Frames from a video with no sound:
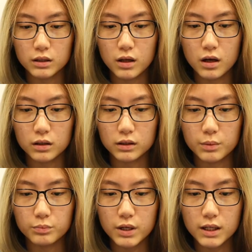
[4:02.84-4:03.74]
along
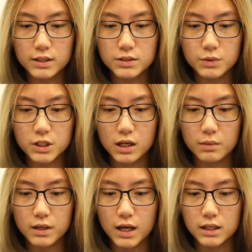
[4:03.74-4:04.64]
umbrellas, which
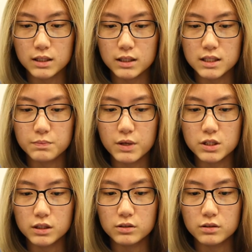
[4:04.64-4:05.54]
came in handy
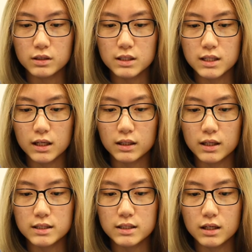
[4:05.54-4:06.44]
especially during the second last